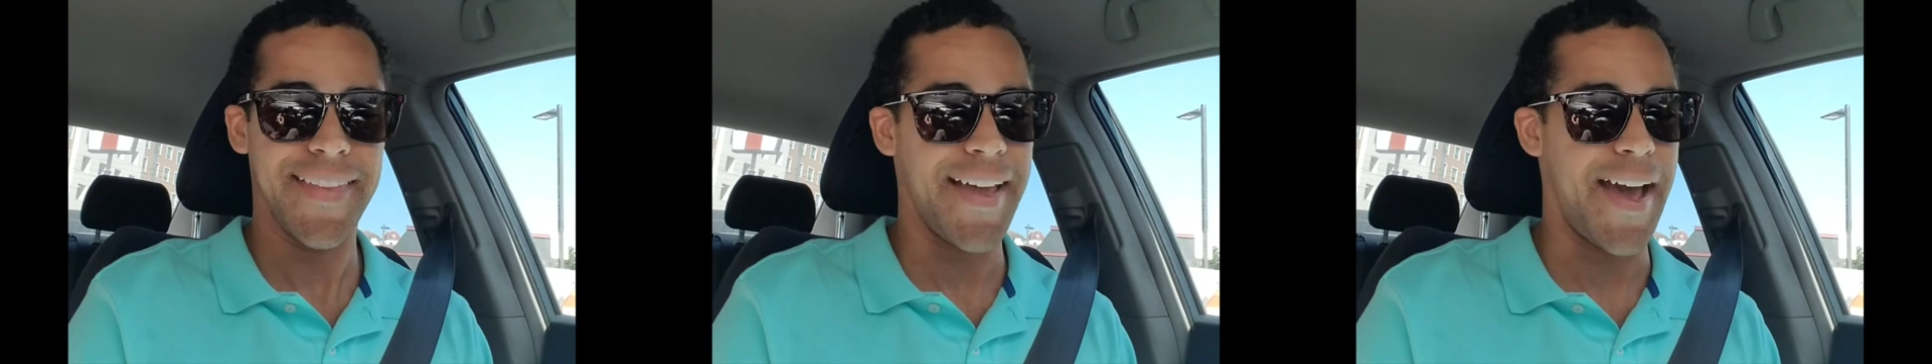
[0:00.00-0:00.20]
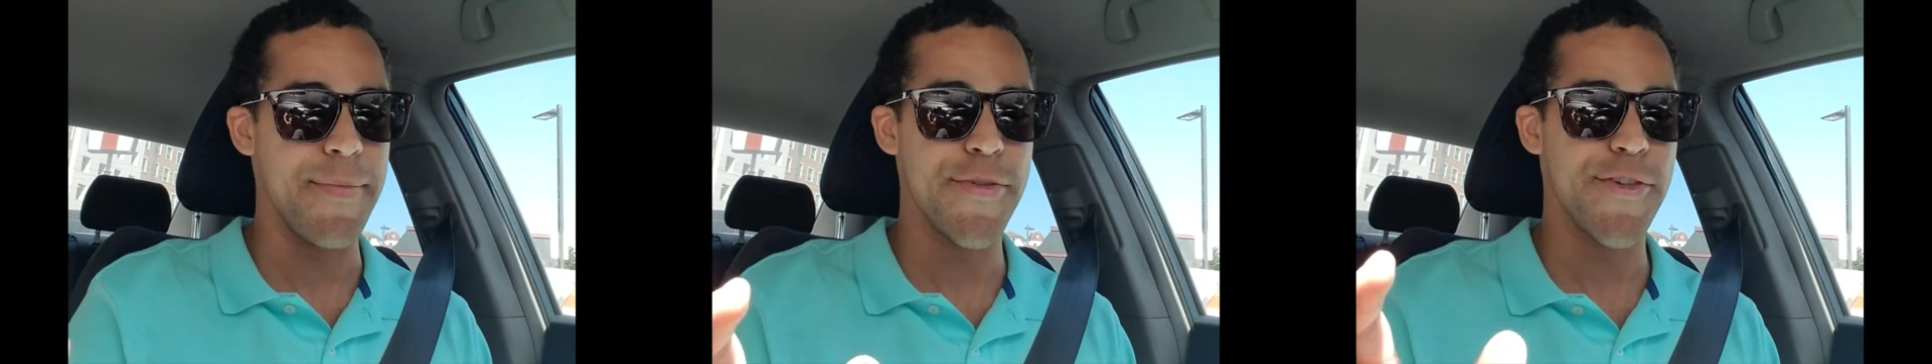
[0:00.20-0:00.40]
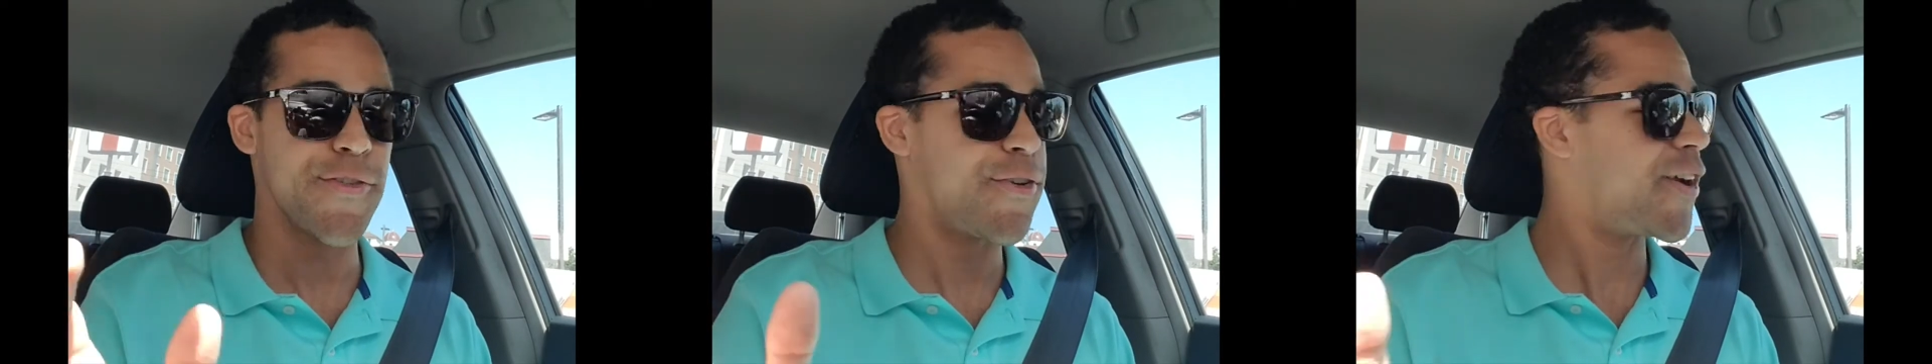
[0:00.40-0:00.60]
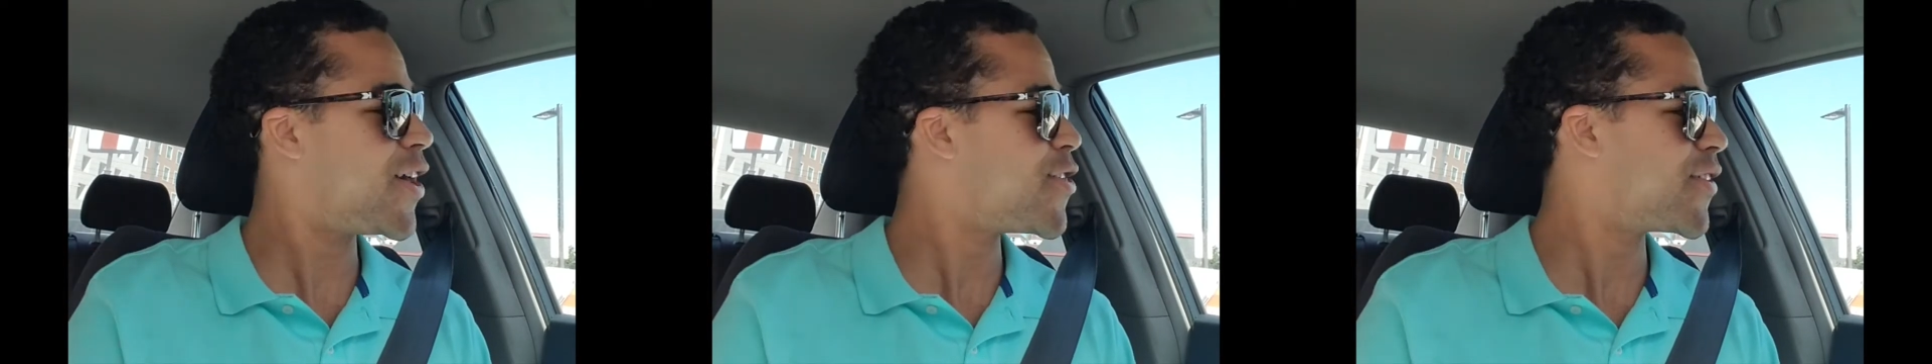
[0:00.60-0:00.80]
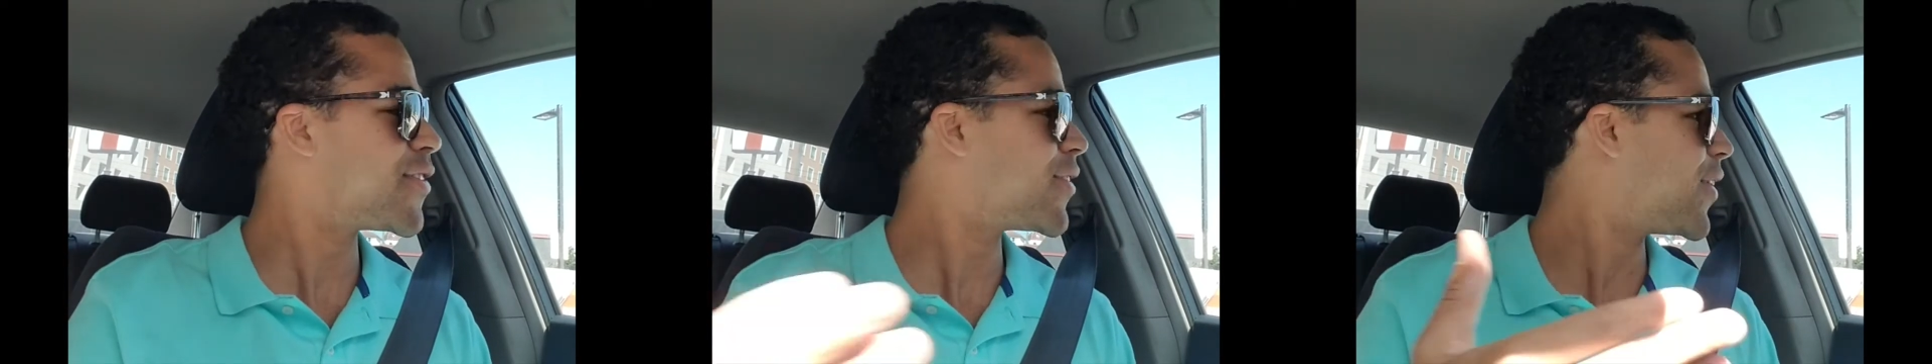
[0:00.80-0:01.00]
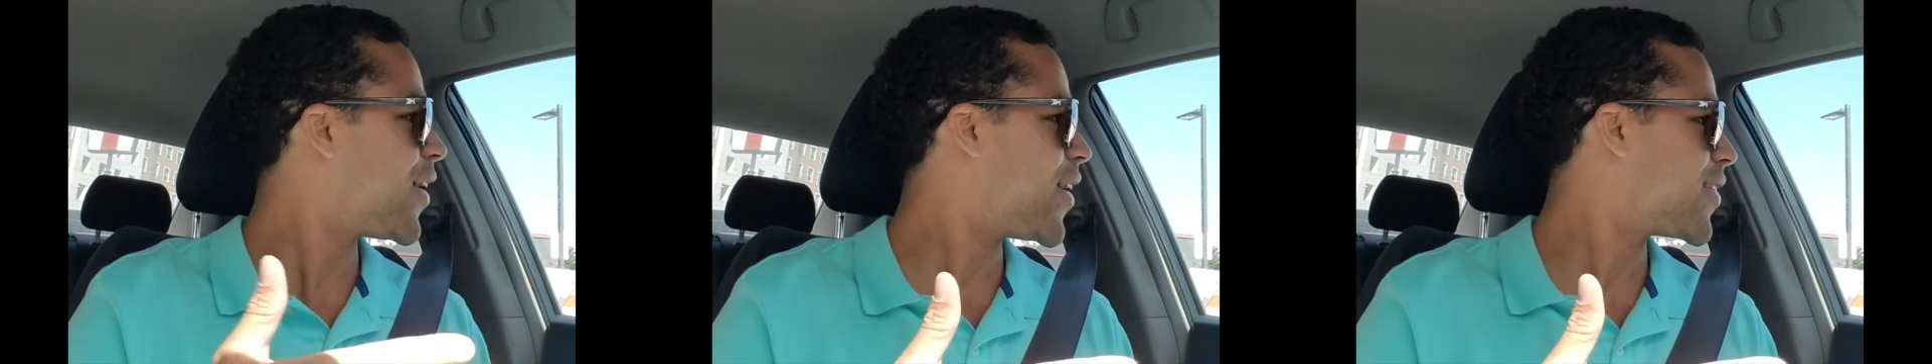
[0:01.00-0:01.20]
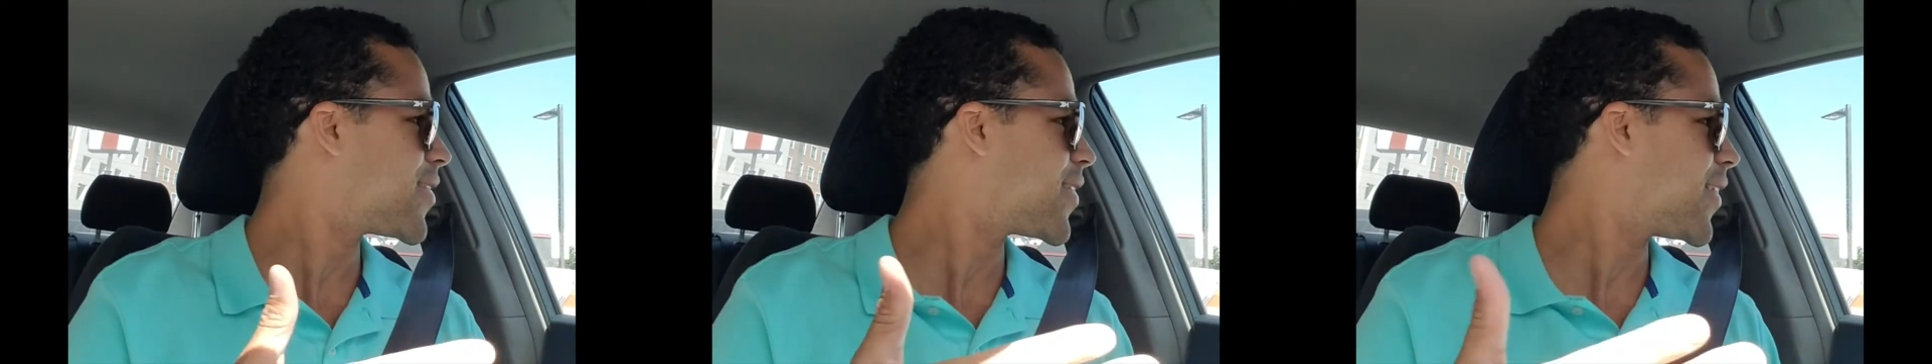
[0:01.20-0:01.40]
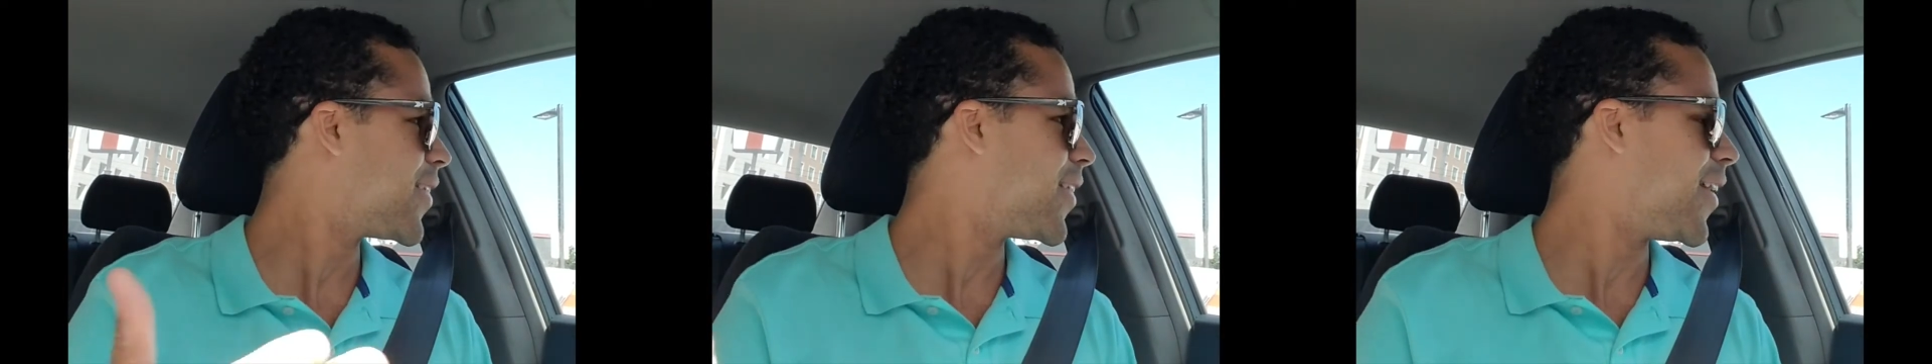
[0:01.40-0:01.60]
I'm sure I just lost
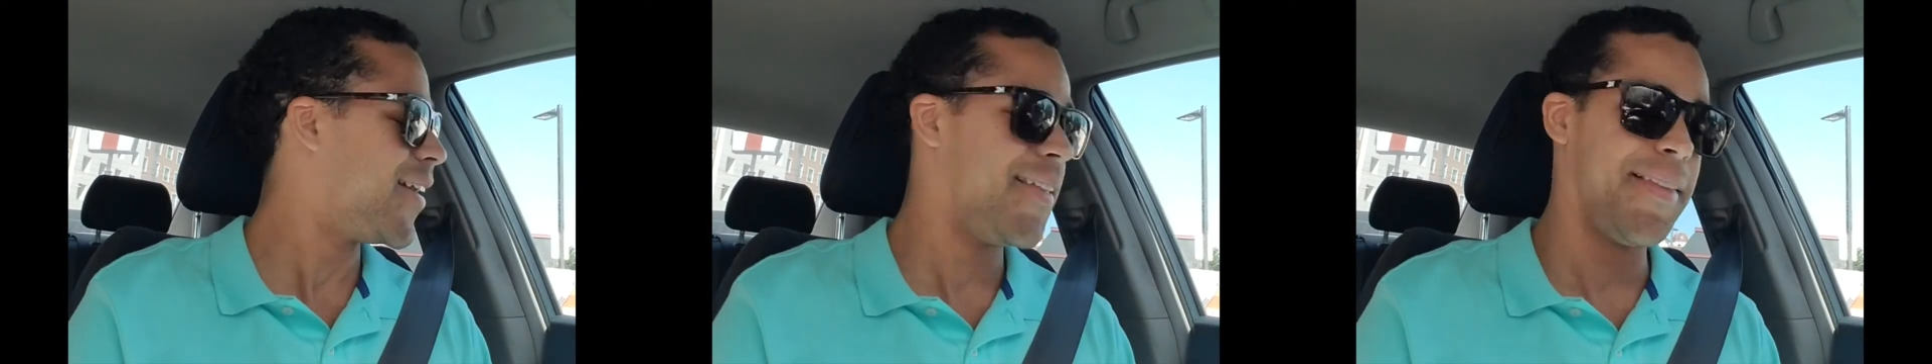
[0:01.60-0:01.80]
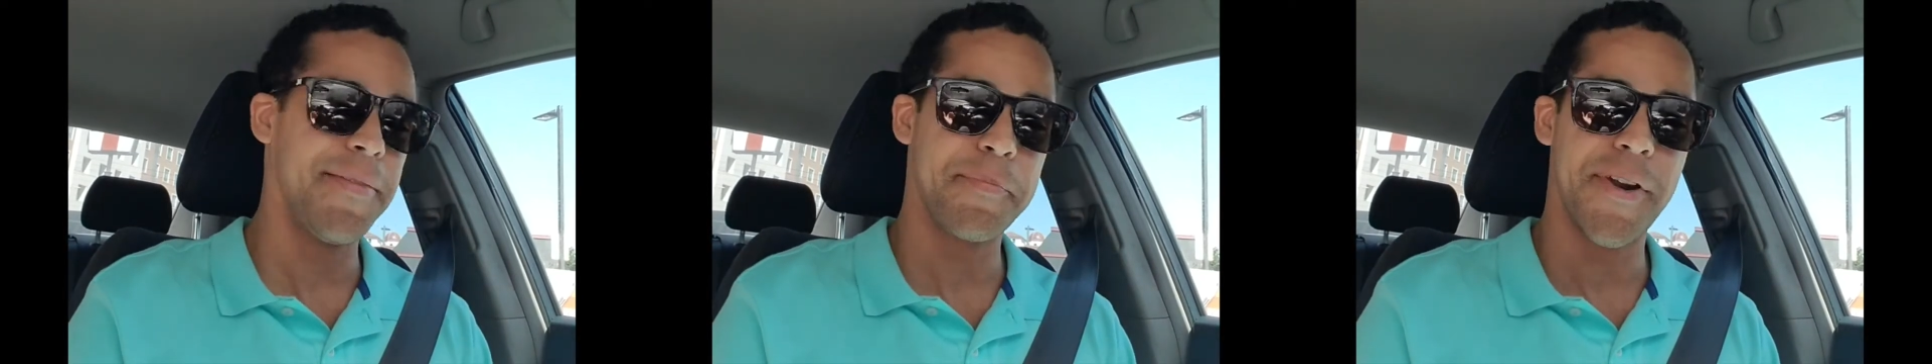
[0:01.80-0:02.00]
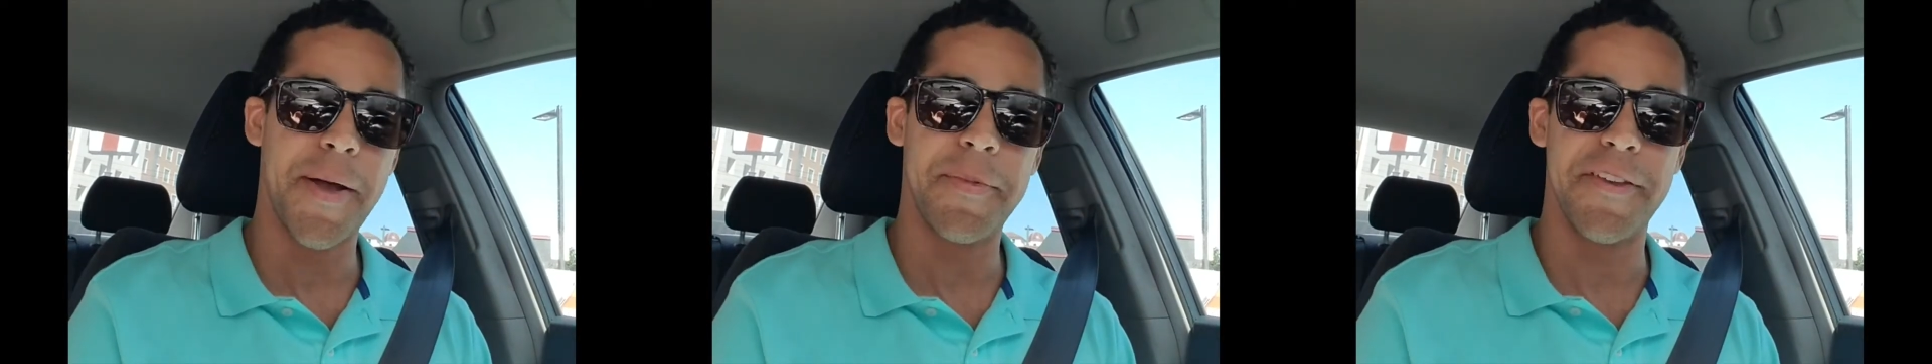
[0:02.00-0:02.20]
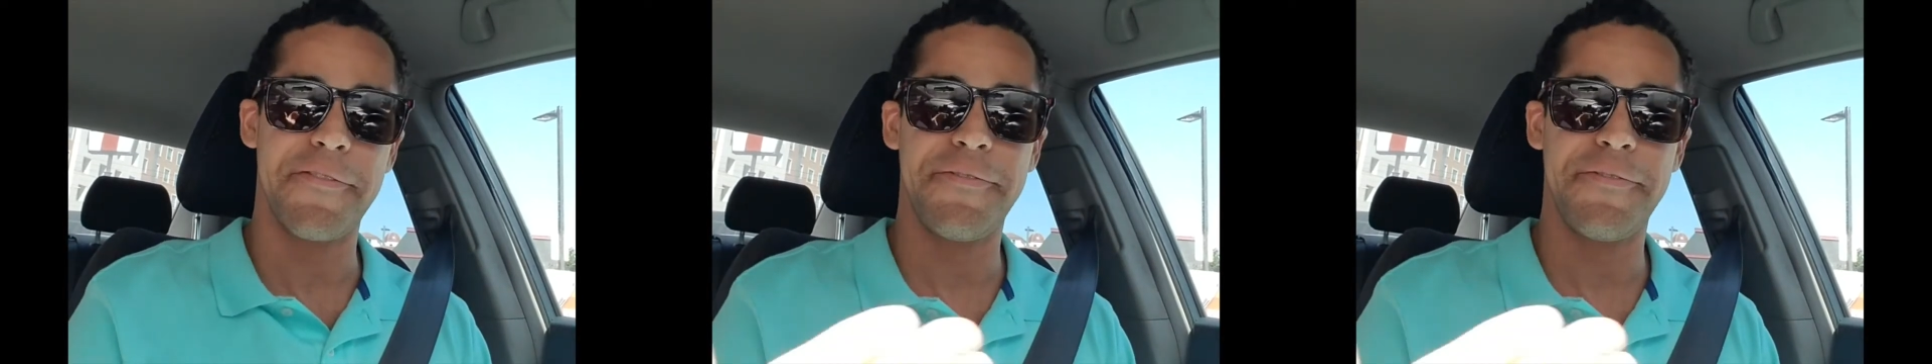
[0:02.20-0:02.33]
probably